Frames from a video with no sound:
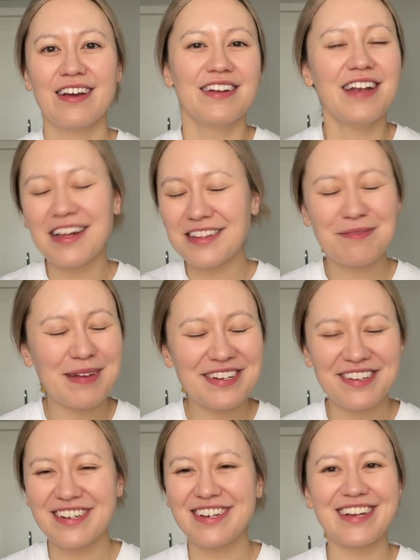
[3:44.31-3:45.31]
Not to
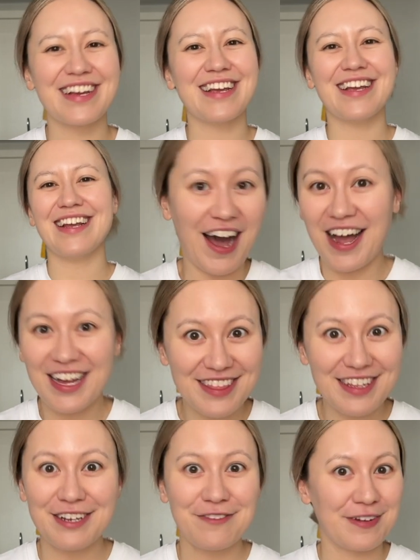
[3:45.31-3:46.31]
mention, I
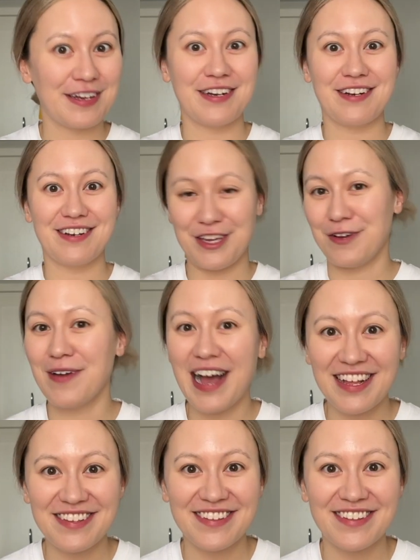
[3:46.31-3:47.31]
live in the
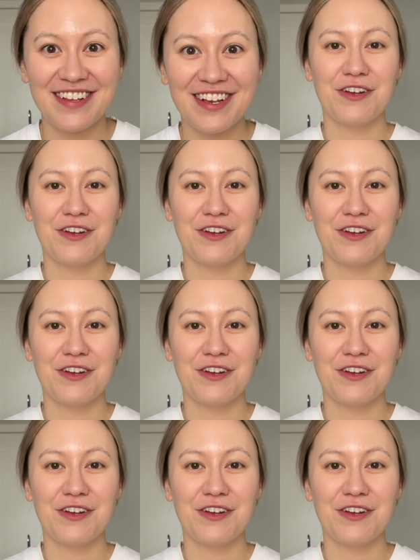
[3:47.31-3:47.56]
US,